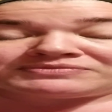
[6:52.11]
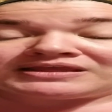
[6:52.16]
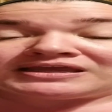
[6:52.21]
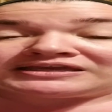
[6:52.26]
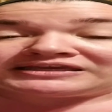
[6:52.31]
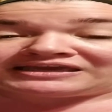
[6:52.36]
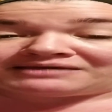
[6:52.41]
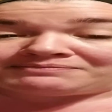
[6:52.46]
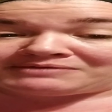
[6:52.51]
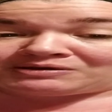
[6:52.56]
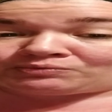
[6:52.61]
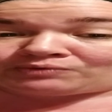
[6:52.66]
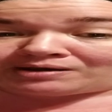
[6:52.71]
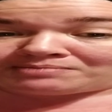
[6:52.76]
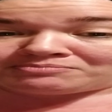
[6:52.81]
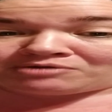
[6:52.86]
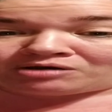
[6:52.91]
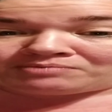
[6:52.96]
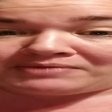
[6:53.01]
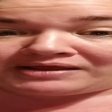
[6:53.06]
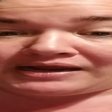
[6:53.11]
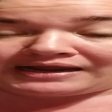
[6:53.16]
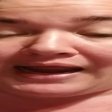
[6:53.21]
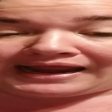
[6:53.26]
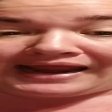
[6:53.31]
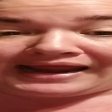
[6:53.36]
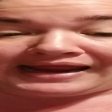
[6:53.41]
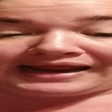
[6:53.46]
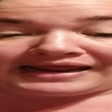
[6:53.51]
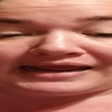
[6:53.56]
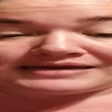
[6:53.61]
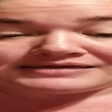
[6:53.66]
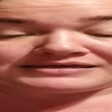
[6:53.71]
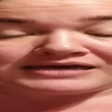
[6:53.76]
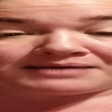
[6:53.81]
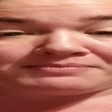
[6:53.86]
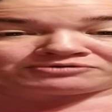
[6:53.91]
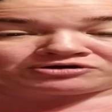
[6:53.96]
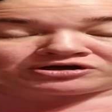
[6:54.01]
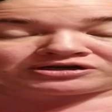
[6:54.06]
give me one moment and
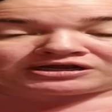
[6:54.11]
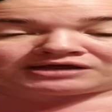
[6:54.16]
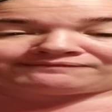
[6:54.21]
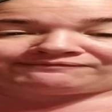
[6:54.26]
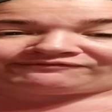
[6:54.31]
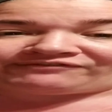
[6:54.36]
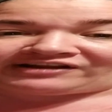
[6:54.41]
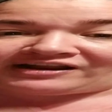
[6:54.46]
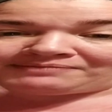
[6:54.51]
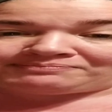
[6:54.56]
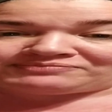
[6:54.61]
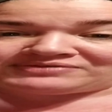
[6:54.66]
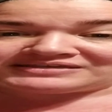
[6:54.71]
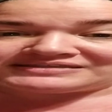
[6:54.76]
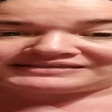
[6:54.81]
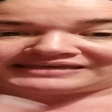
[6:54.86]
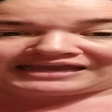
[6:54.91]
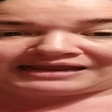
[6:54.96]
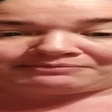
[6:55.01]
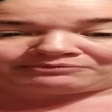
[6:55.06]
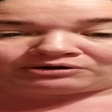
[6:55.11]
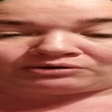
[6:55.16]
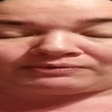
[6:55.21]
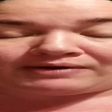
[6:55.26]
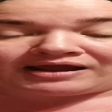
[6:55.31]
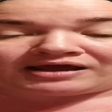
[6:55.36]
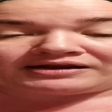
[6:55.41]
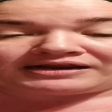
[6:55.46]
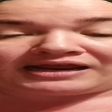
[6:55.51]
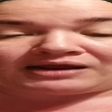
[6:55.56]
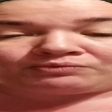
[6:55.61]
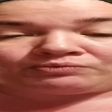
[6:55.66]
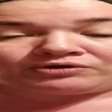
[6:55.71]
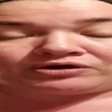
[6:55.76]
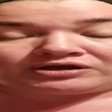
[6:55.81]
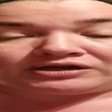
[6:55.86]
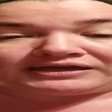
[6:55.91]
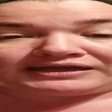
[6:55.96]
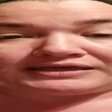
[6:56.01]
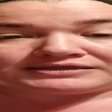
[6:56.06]
I'm going to flip this camera around and we're
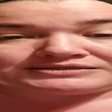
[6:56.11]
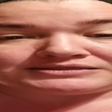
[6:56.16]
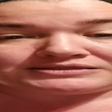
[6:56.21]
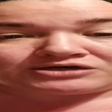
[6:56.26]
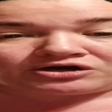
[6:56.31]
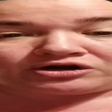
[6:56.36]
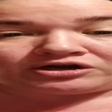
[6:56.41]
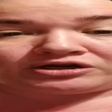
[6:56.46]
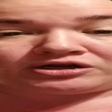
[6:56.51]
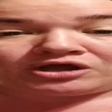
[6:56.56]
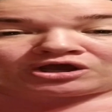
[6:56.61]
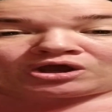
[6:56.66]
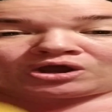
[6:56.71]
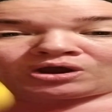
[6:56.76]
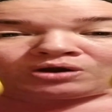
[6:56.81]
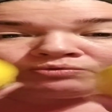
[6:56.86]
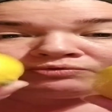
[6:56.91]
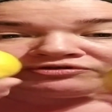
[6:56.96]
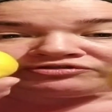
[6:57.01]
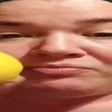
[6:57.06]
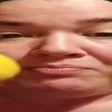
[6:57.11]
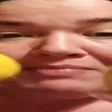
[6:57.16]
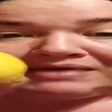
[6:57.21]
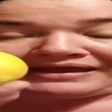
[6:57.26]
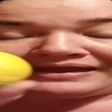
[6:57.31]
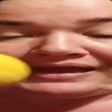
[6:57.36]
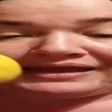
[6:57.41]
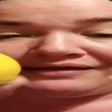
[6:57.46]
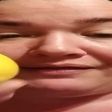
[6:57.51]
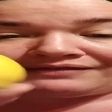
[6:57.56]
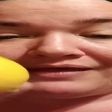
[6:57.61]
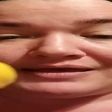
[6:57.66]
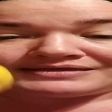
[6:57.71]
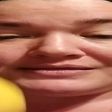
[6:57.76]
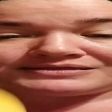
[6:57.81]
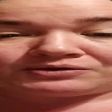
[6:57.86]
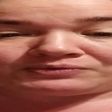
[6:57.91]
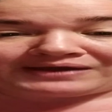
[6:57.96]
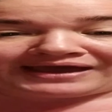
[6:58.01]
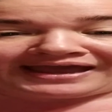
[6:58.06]
going to get started with making
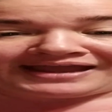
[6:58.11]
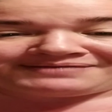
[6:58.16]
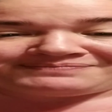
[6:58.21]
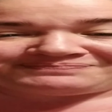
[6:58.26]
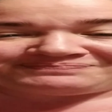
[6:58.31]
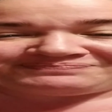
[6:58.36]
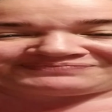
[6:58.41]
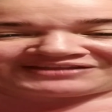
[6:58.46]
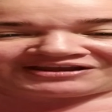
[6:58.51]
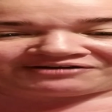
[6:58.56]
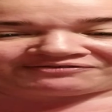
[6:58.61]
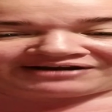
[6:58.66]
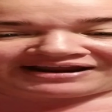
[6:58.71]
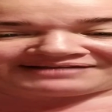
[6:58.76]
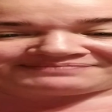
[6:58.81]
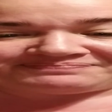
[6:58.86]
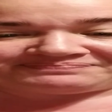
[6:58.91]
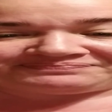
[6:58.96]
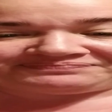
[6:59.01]
this. Okay? All right.